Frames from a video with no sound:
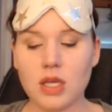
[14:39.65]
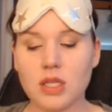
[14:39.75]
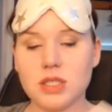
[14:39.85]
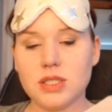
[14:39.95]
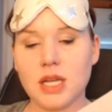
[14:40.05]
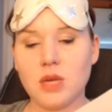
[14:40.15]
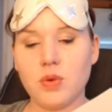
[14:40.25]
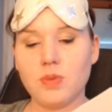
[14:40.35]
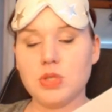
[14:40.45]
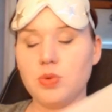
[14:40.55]
is
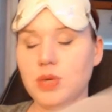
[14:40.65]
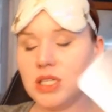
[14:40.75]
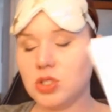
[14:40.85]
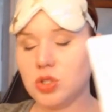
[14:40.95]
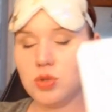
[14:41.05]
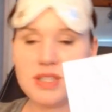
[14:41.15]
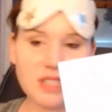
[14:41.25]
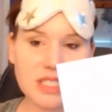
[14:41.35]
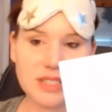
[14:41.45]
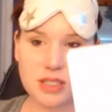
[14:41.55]
anywhere between
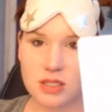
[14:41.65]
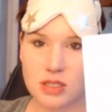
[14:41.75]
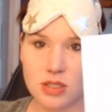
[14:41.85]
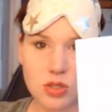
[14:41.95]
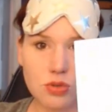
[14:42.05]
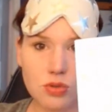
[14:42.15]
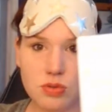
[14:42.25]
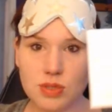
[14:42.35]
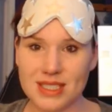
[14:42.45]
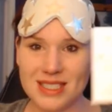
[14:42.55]
$276
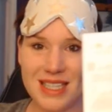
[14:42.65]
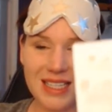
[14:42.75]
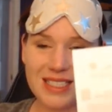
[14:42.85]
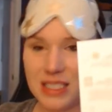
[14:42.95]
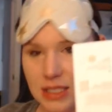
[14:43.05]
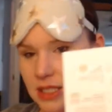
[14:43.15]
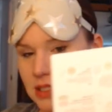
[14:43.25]
to $296.